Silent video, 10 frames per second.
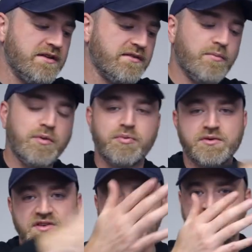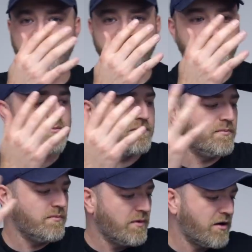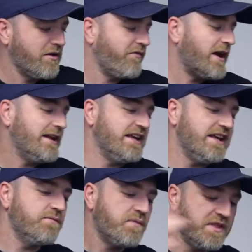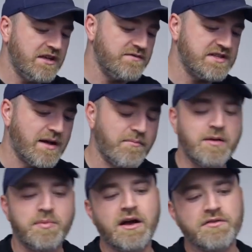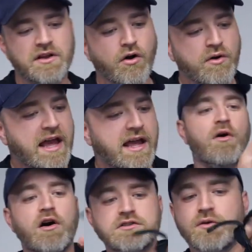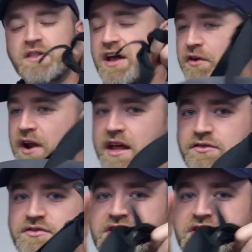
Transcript: it's going to be protected from RFID thieves that might be out there. Okay, also leather handles.